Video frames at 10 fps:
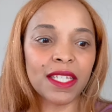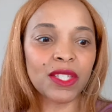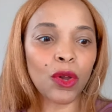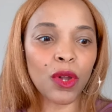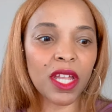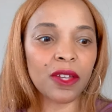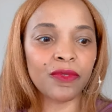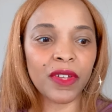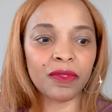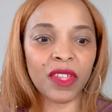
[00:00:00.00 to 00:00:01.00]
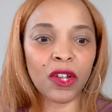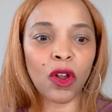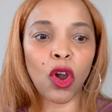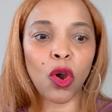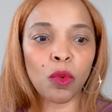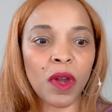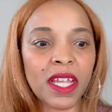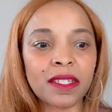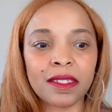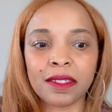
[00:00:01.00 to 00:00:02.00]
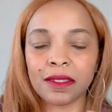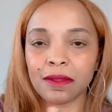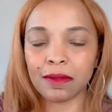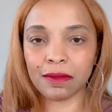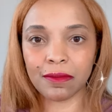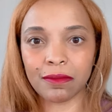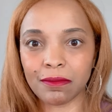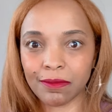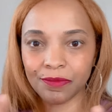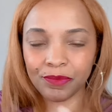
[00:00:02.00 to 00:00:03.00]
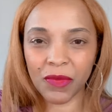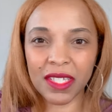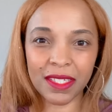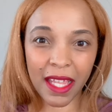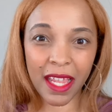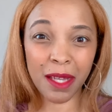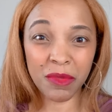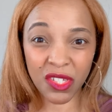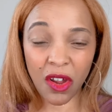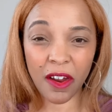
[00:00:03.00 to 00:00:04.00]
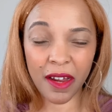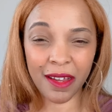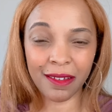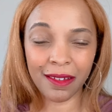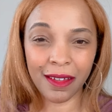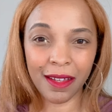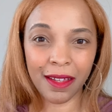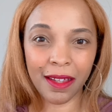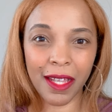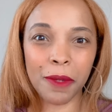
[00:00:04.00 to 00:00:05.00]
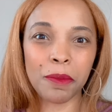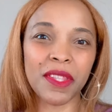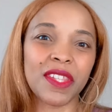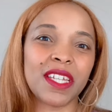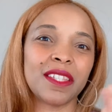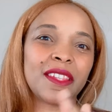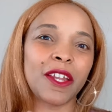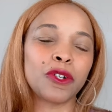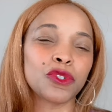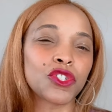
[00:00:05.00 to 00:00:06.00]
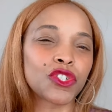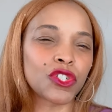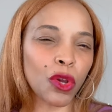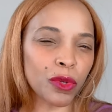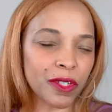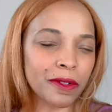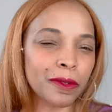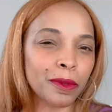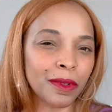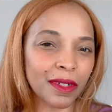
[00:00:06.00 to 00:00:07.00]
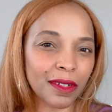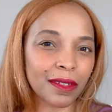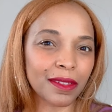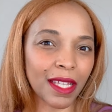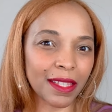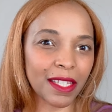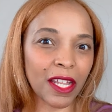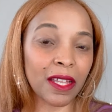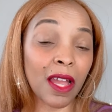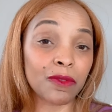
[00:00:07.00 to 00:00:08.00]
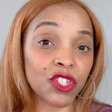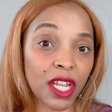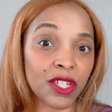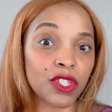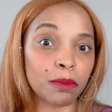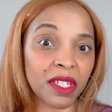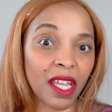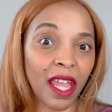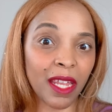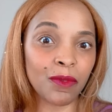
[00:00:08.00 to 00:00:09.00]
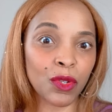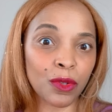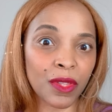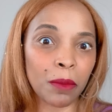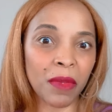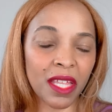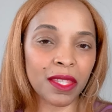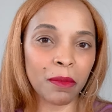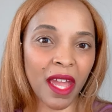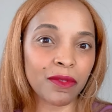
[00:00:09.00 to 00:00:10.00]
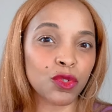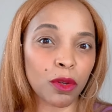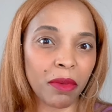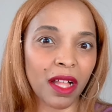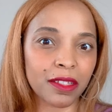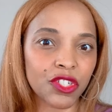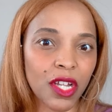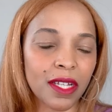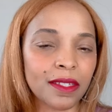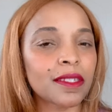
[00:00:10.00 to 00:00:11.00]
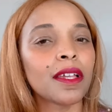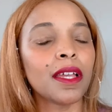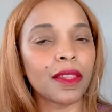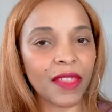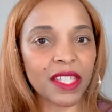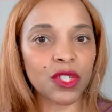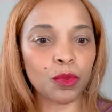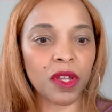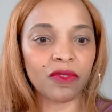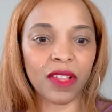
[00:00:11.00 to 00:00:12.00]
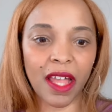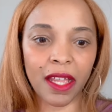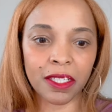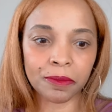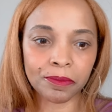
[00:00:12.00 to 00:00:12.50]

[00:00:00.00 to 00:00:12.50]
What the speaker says: So if they're always saying I'm sorry, but then they don't show you that they have changed the behavior that made them have to apologize, that's a red flag.